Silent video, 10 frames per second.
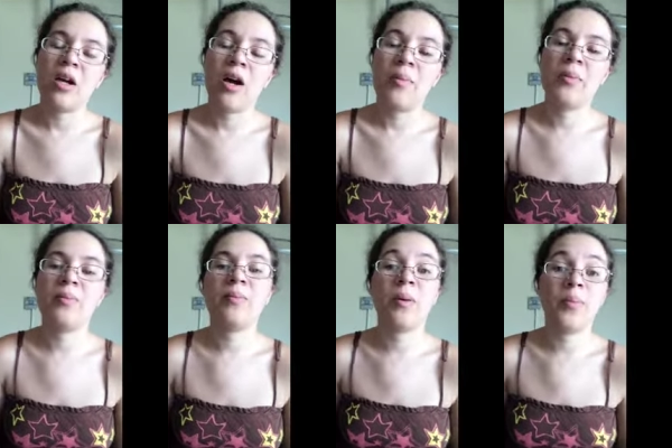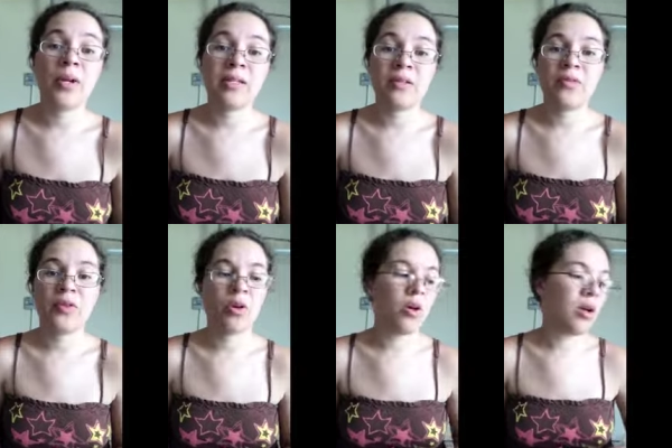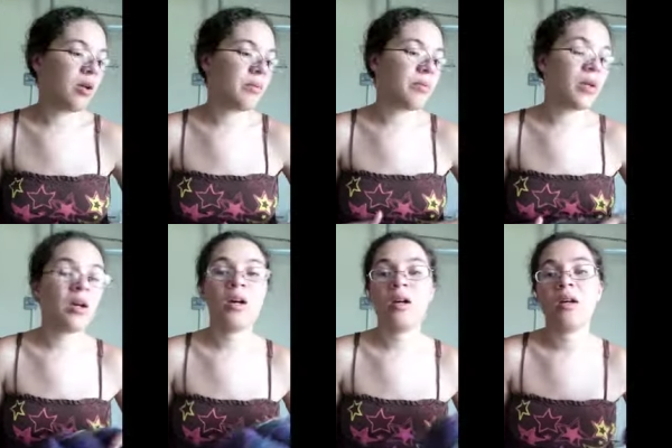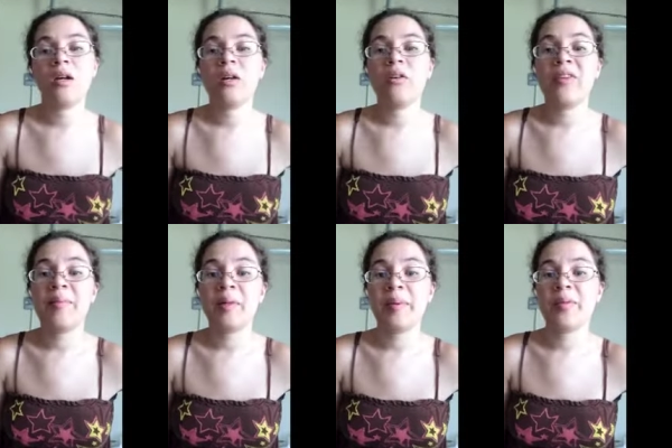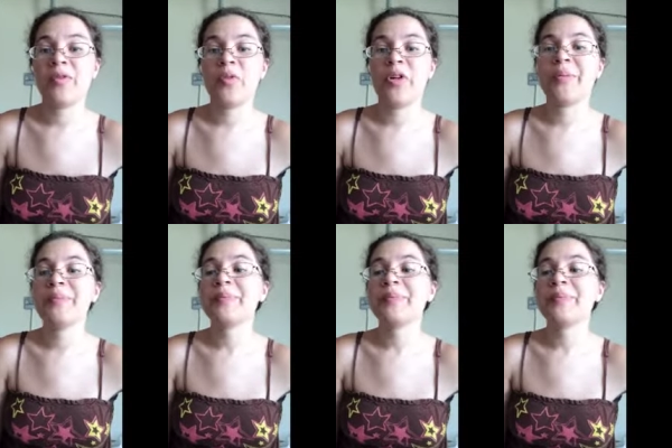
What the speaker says: a present for a family member for.